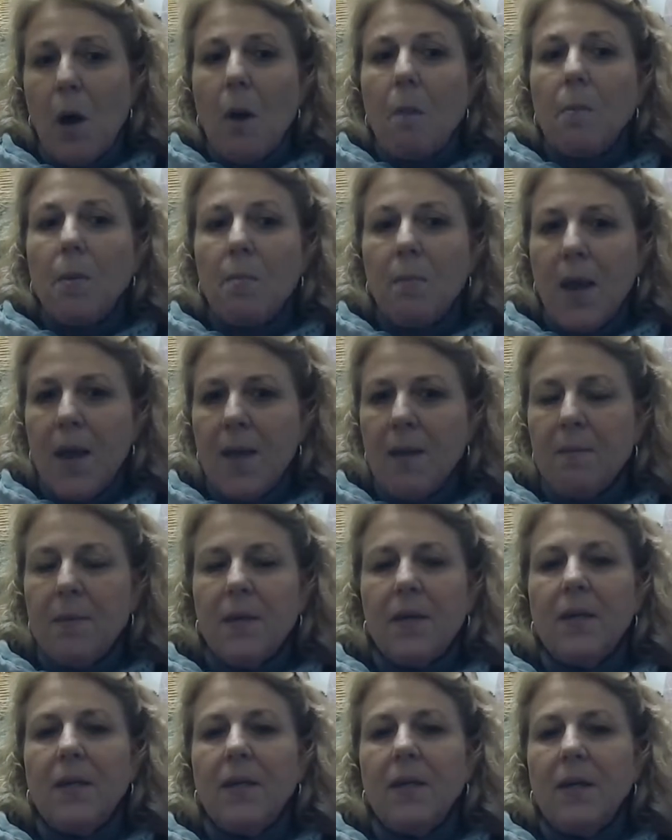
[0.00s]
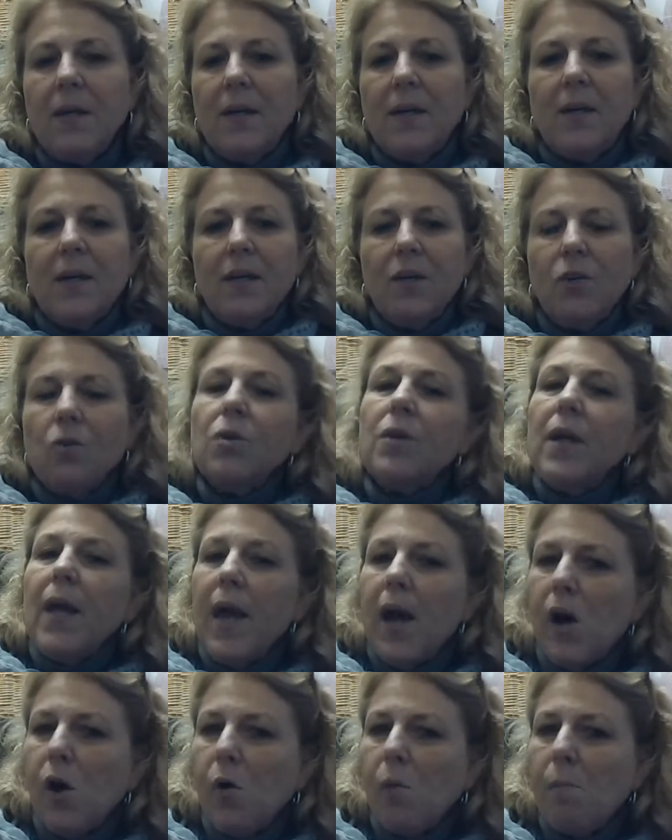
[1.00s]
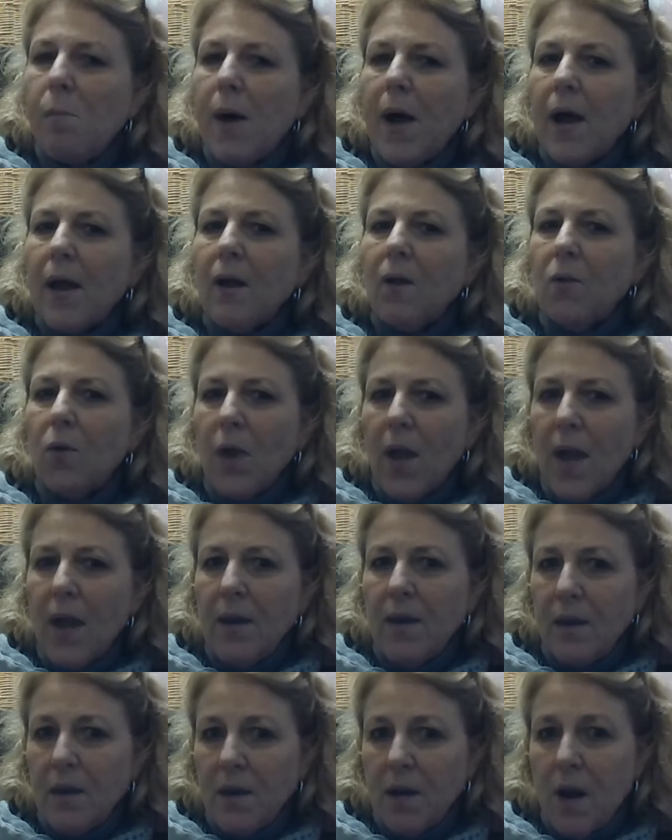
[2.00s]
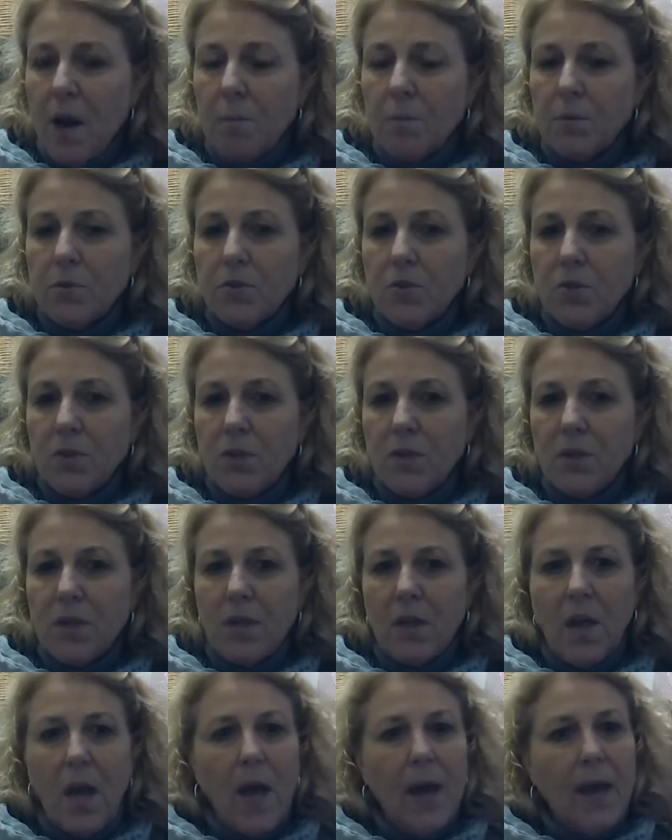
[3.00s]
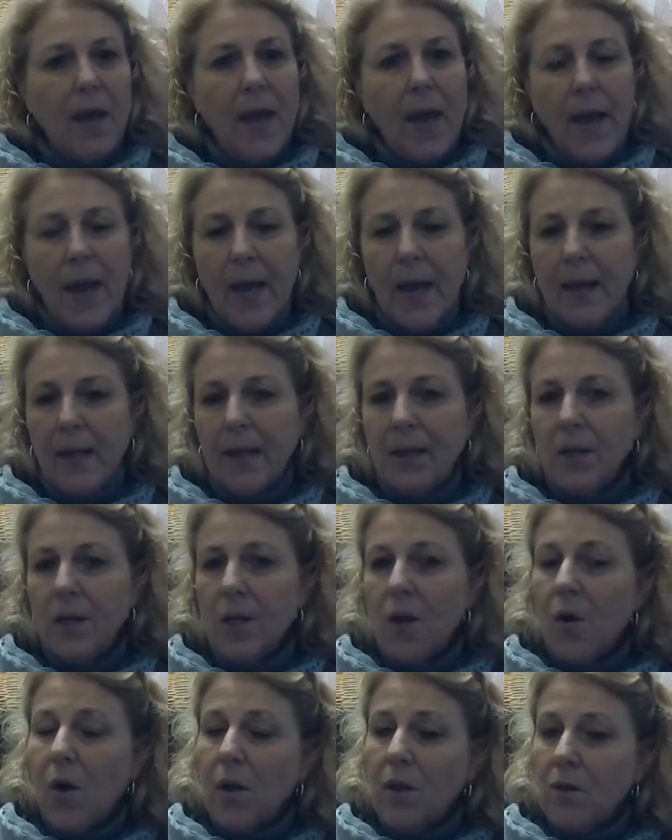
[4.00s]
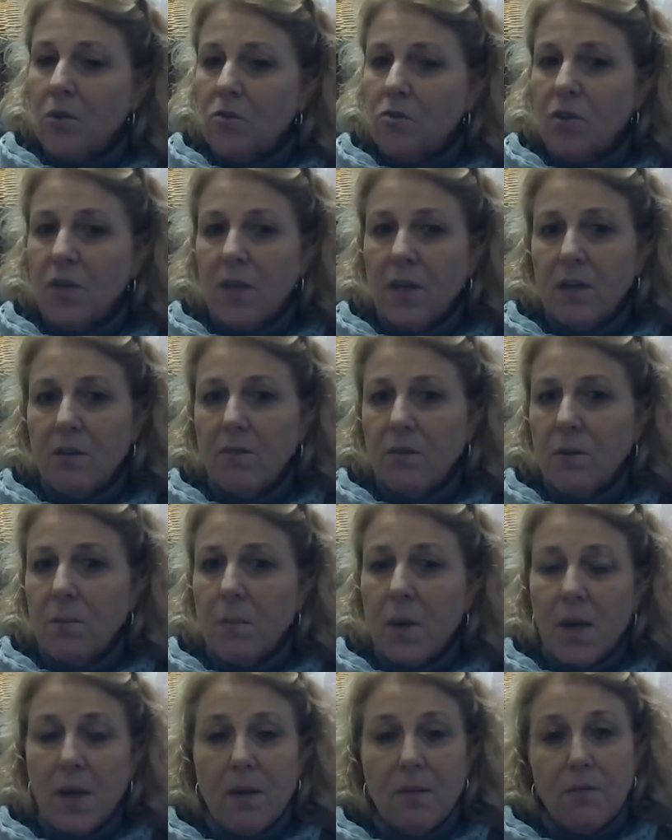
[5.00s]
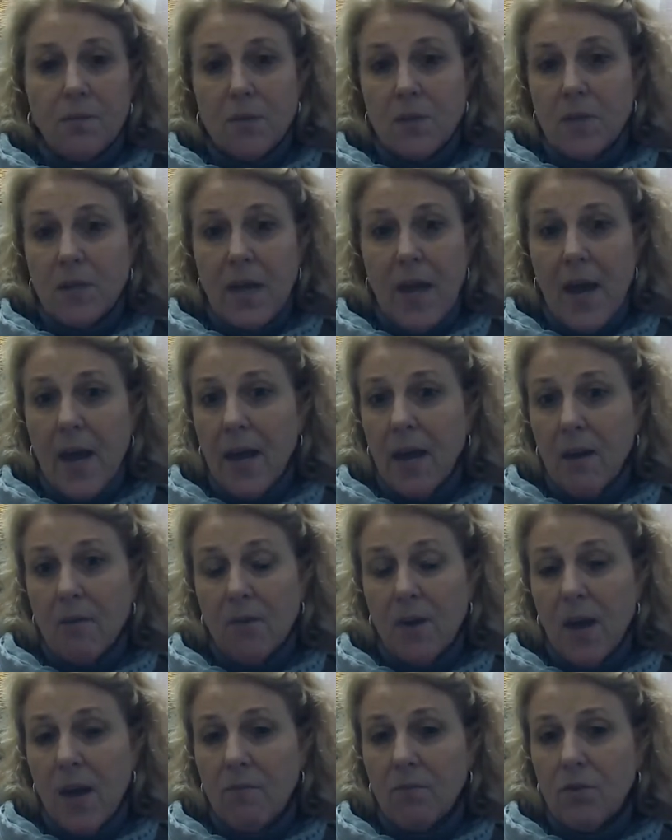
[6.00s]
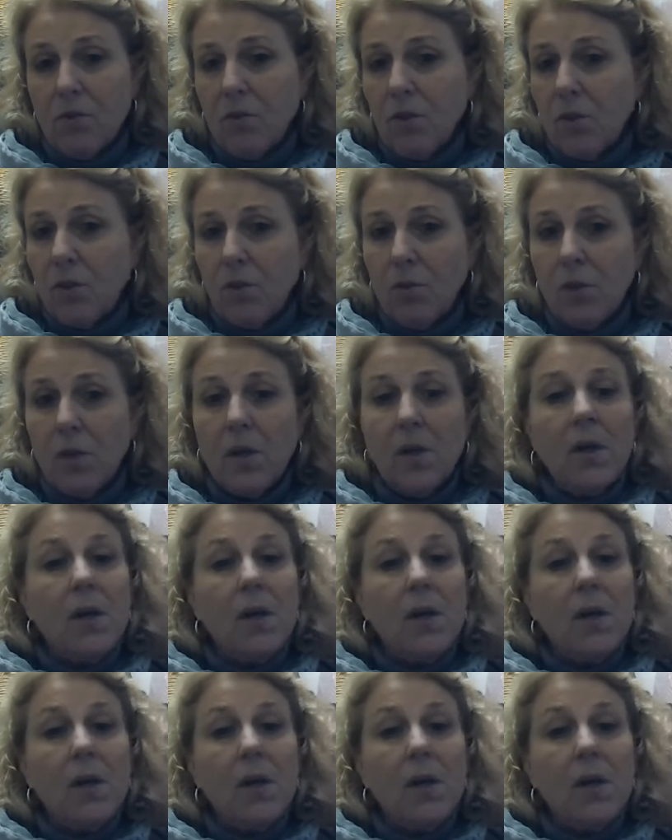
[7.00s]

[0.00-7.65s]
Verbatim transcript: But maybe you could help by creating an opportunity like, hey, you know, I usually give you money for snack every afternoon.